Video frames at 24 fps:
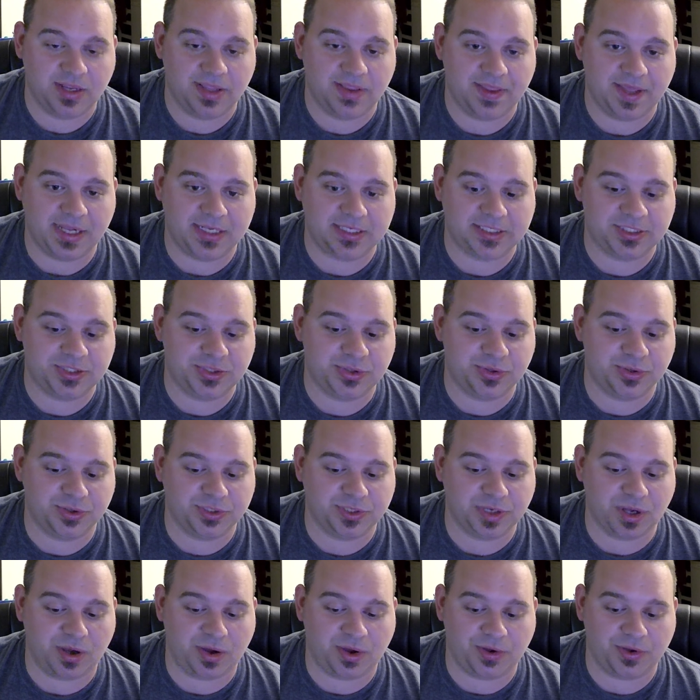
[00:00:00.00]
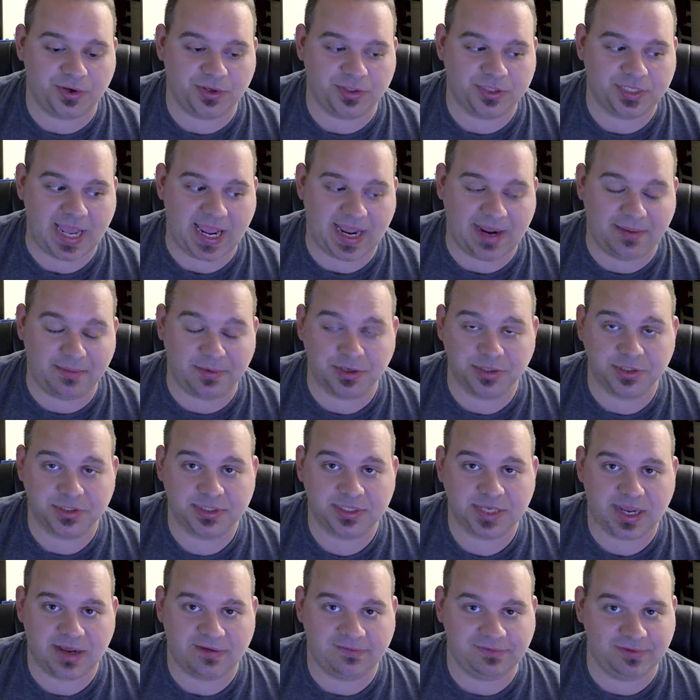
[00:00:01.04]
That's all your
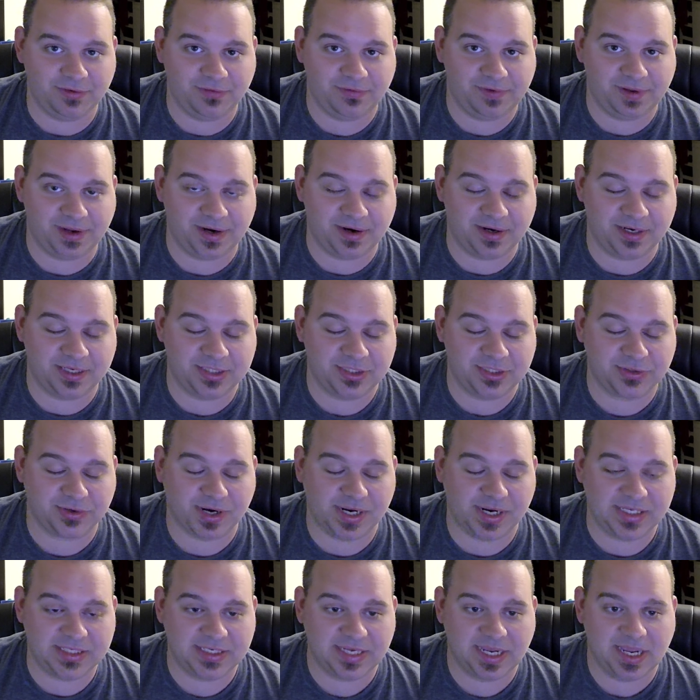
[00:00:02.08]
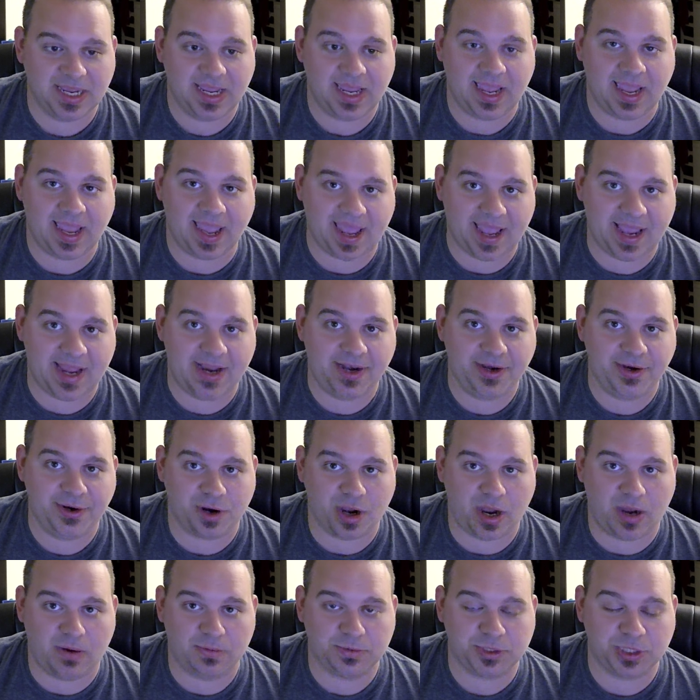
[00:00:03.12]
tamers have Blue Flare and its traits, and your
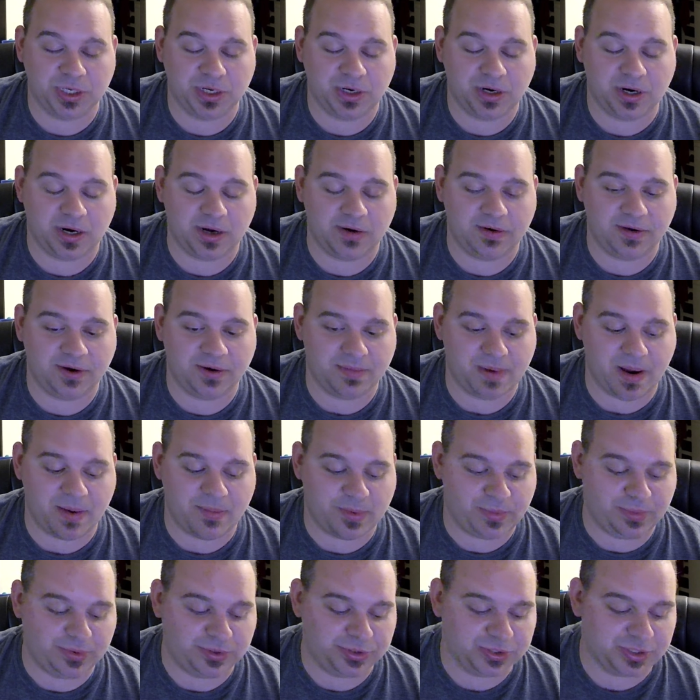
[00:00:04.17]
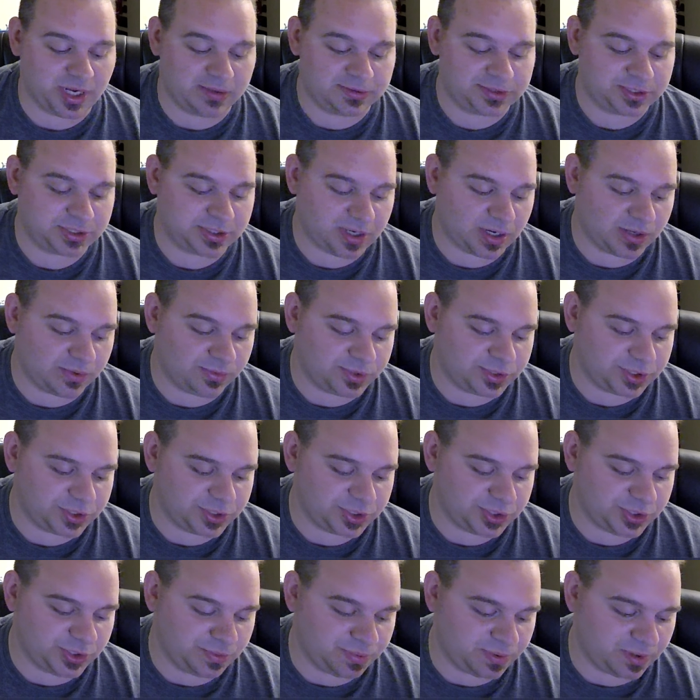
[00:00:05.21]
option card, your memory boost option card, which is
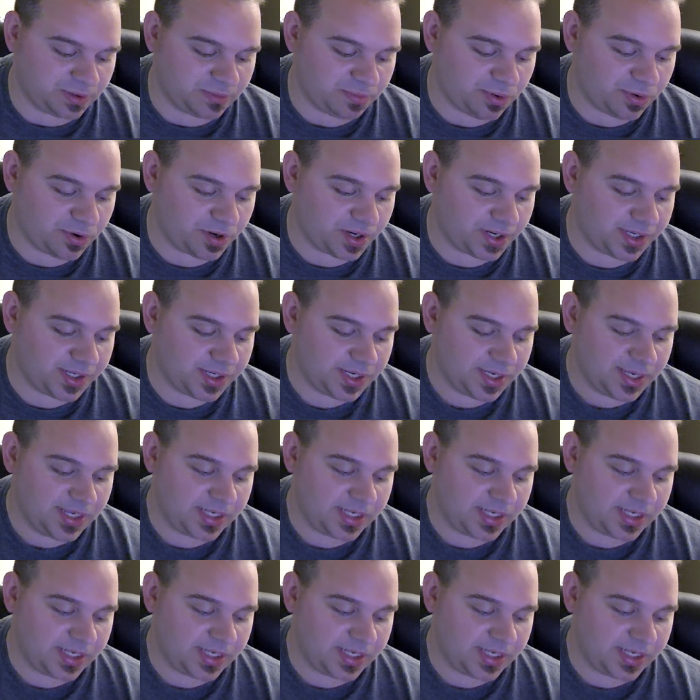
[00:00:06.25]
super important.